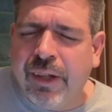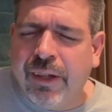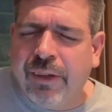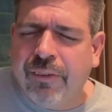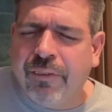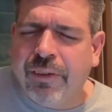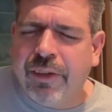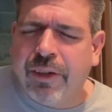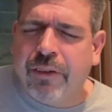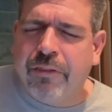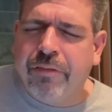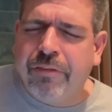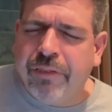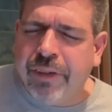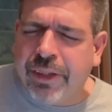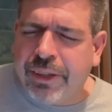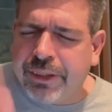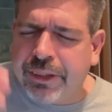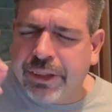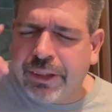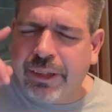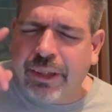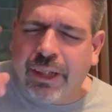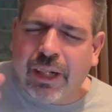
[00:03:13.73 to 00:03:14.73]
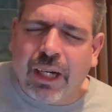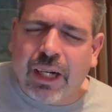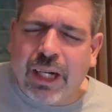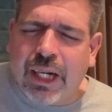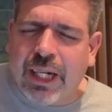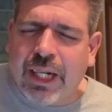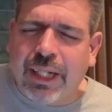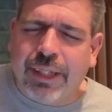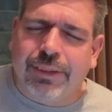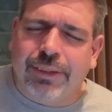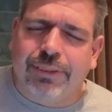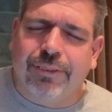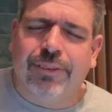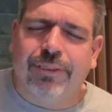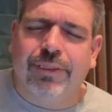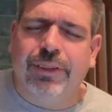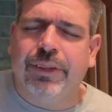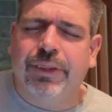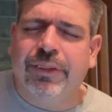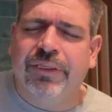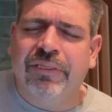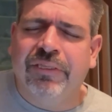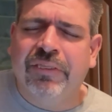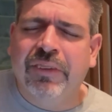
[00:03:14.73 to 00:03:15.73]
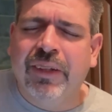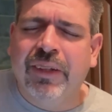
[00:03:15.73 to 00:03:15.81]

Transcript: We are fixing our eyes on You.